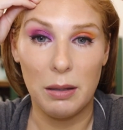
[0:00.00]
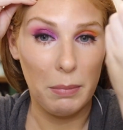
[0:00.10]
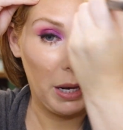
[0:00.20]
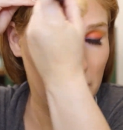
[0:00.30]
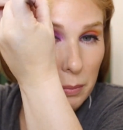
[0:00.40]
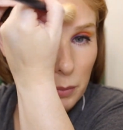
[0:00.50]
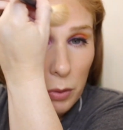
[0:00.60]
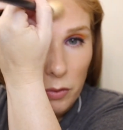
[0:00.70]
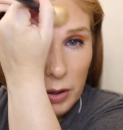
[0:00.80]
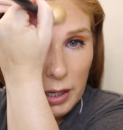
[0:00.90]
the makeup
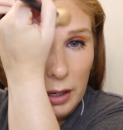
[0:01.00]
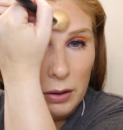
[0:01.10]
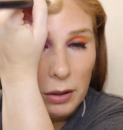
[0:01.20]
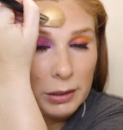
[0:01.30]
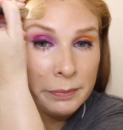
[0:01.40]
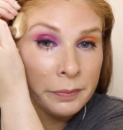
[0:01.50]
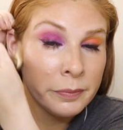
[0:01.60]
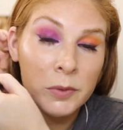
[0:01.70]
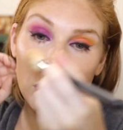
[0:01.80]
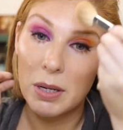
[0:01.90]
moving or
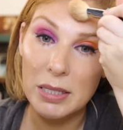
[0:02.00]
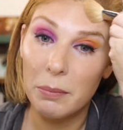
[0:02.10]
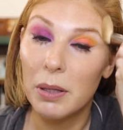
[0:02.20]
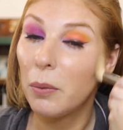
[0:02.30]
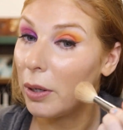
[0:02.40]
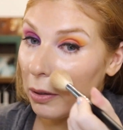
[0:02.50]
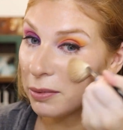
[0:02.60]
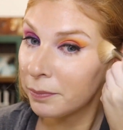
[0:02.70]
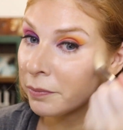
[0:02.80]
doing something weird.